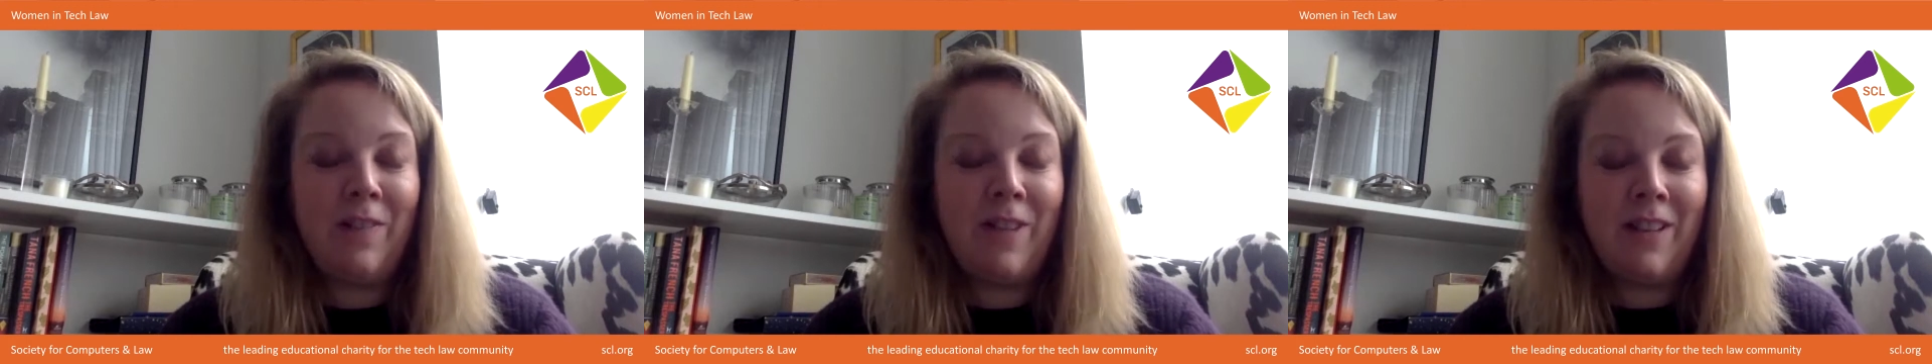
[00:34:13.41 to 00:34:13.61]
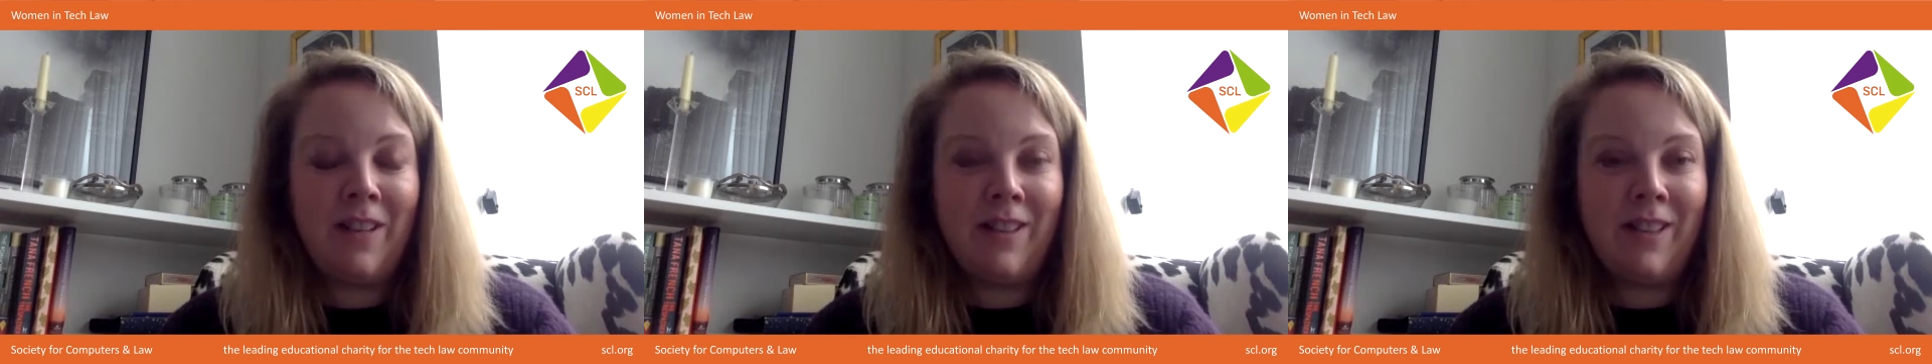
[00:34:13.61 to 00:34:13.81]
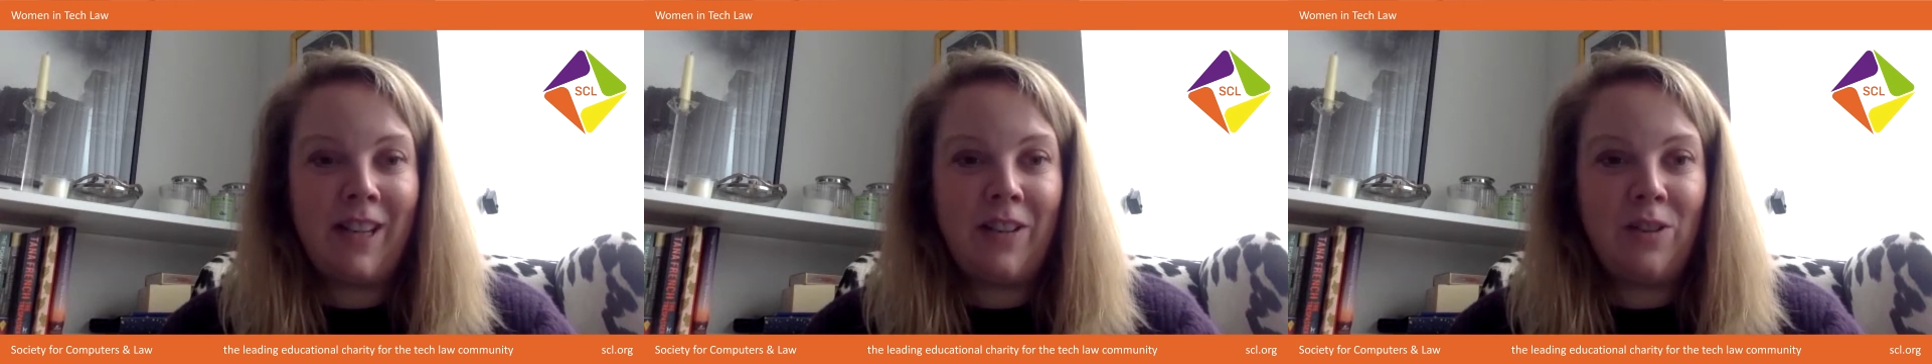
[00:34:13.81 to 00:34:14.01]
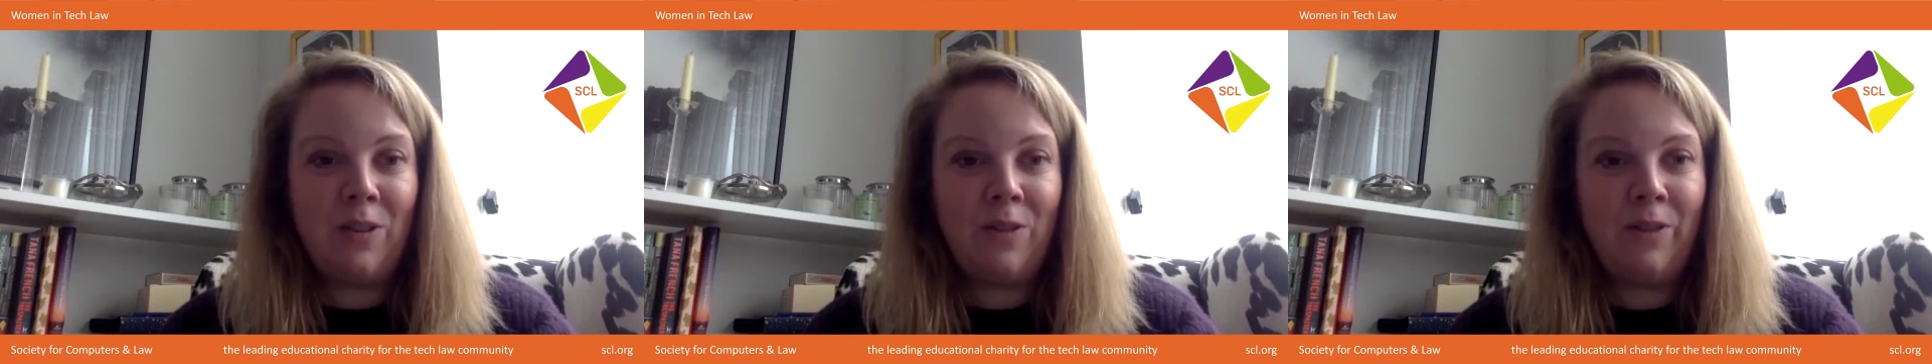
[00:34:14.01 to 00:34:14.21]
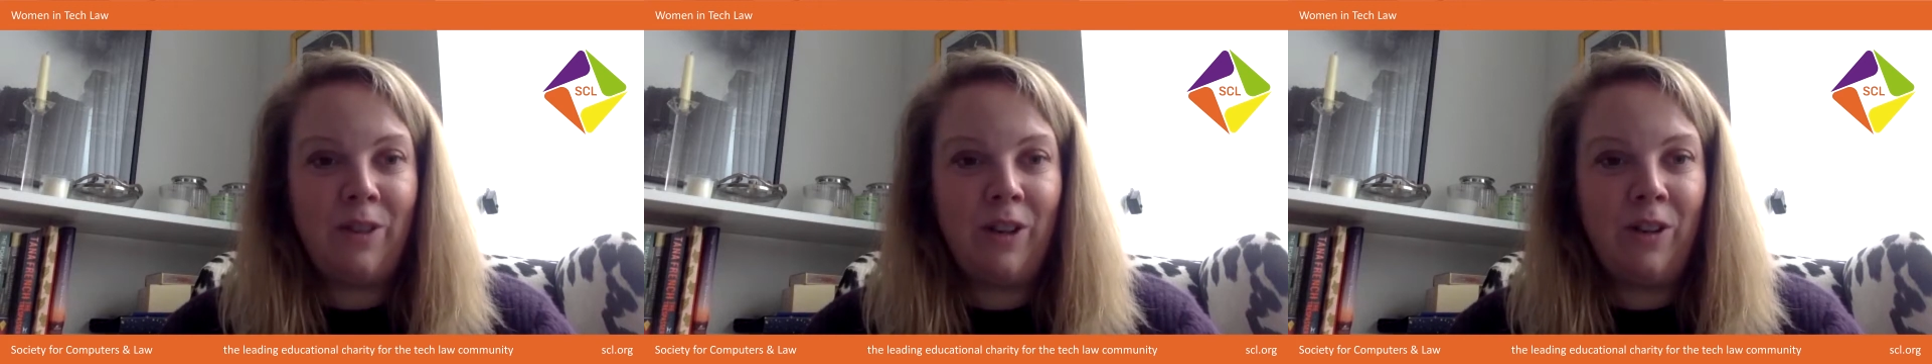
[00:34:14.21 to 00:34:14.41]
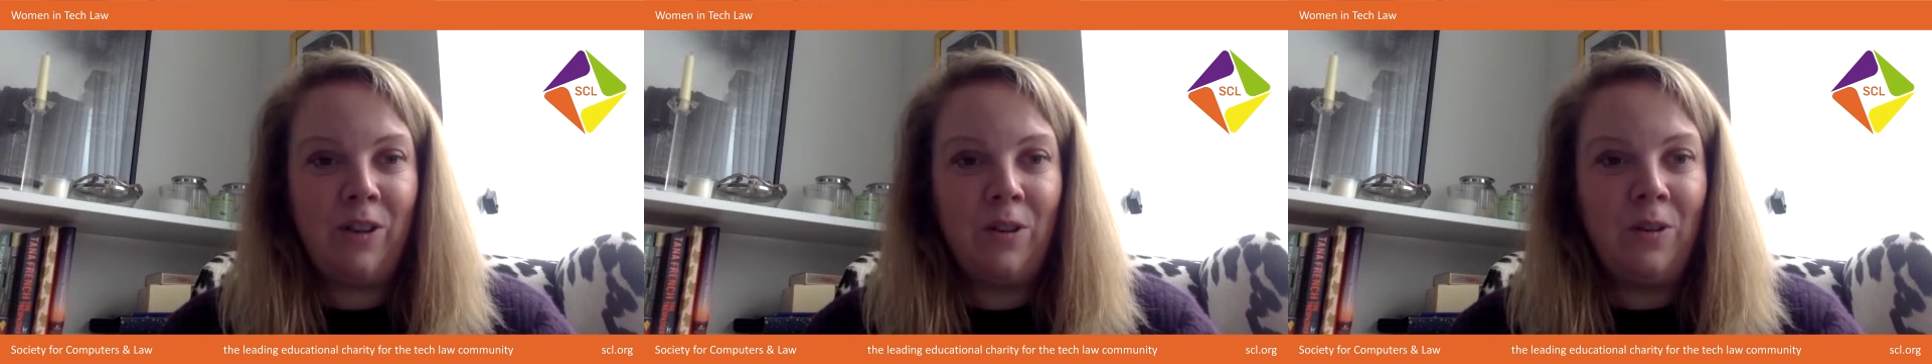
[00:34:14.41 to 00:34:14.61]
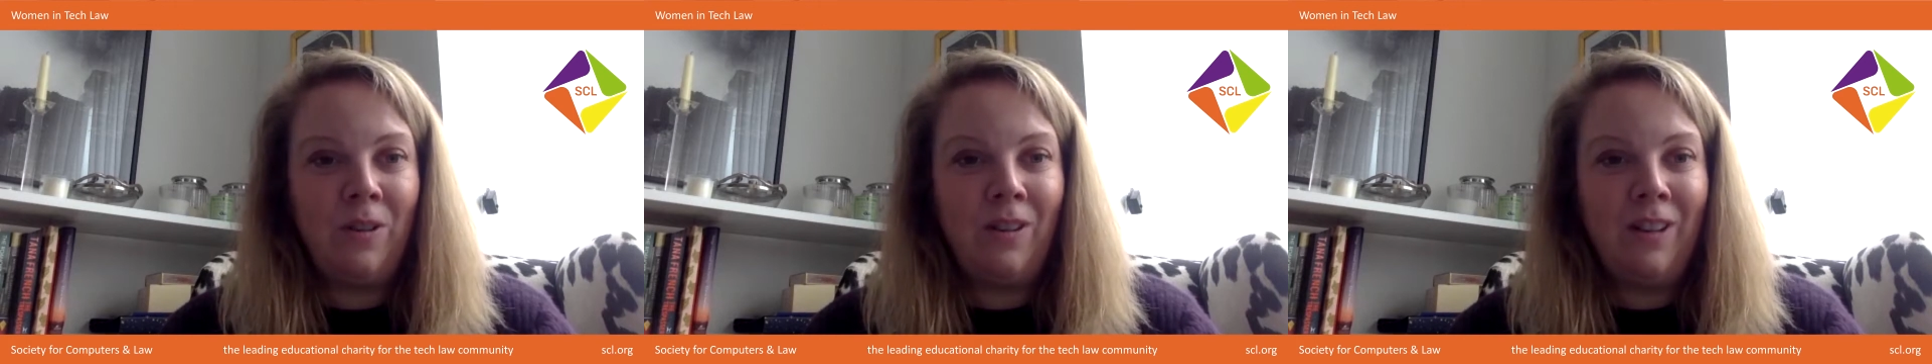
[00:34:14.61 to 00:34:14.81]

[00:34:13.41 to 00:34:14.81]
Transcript: the unscheduled phone call.